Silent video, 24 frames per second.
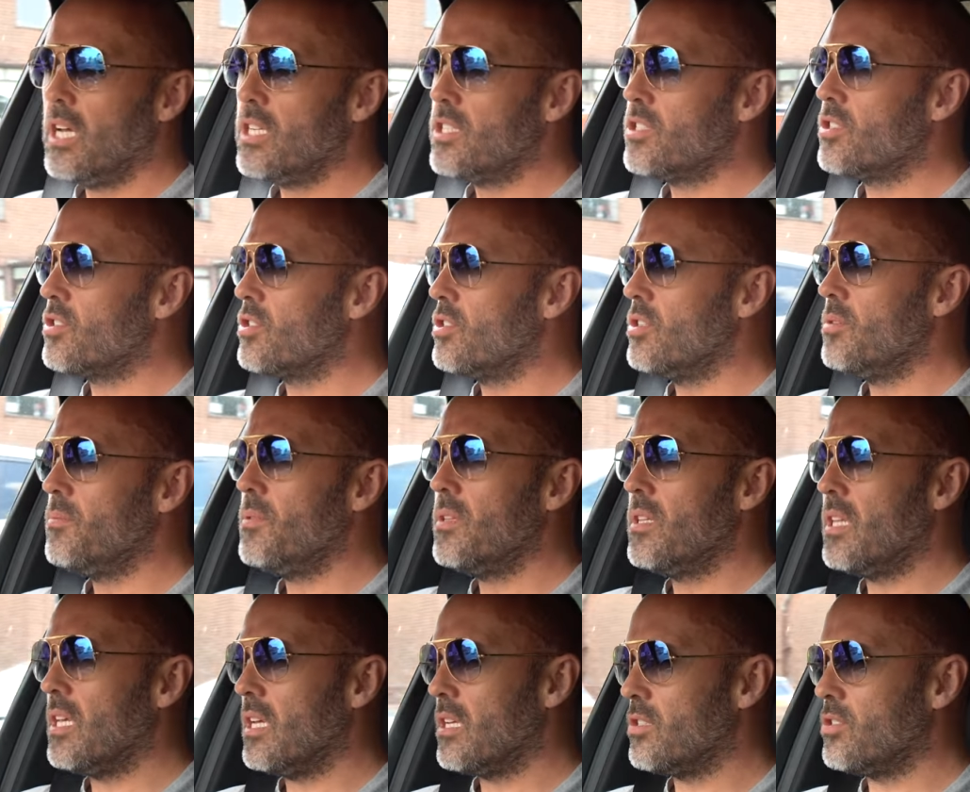Some
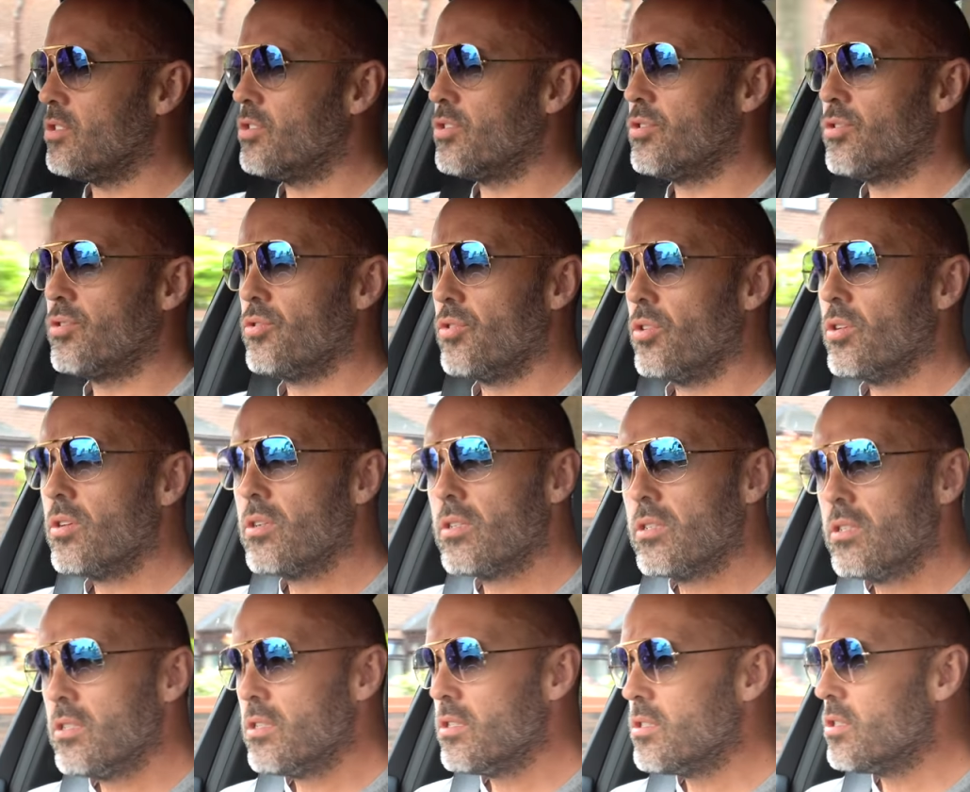of the
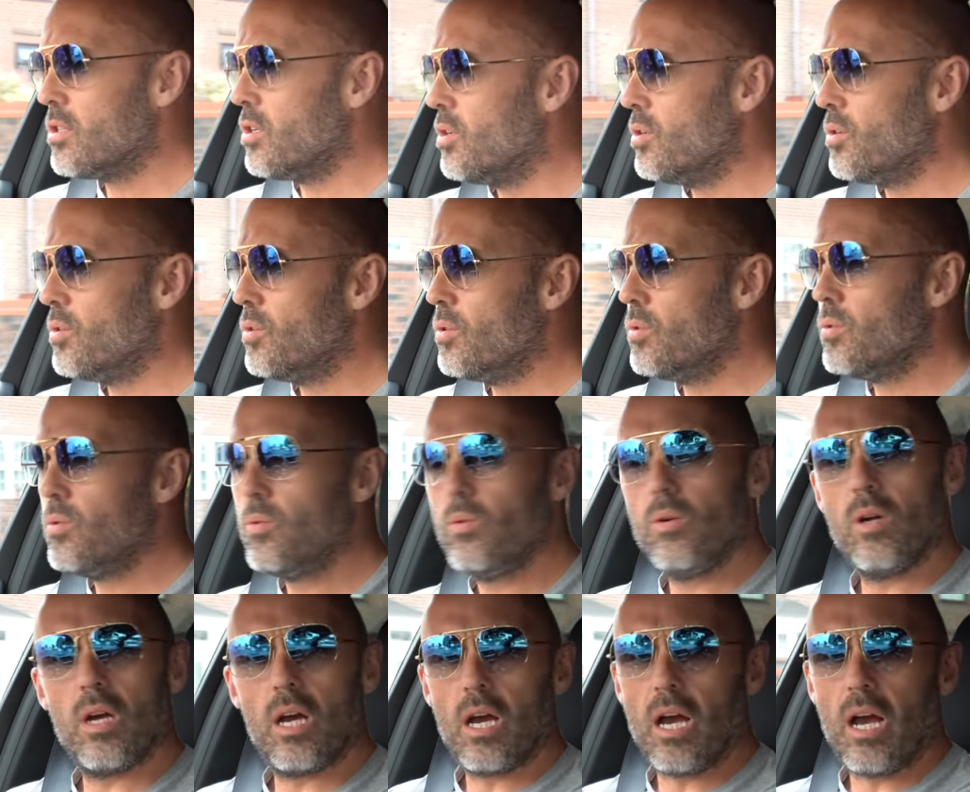instructors who